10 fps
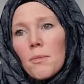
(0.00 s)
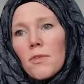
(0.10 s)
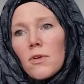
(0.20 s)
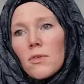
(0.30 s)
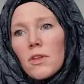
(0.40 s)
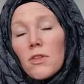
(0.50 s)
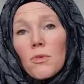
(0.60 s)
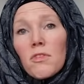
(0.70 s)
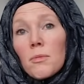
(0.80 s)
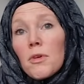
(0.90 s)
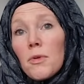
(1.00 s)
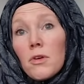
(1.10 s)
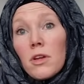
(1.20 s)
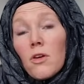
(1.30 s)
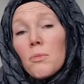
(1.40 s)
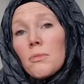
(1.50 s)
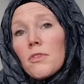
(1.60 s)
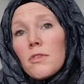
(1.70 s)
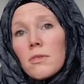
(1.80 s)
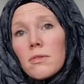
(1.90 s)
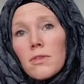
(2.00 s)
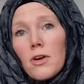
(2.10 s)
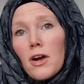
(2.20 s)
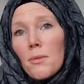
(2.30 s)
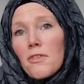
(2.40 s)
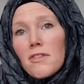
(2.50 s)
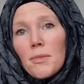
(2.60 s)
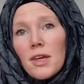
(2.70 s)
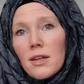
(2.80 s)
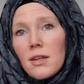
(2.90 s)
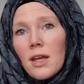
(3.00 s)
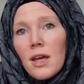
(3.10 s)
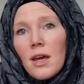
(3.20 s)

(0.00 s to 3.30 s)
Certainly the Muslim community opened their arms to me and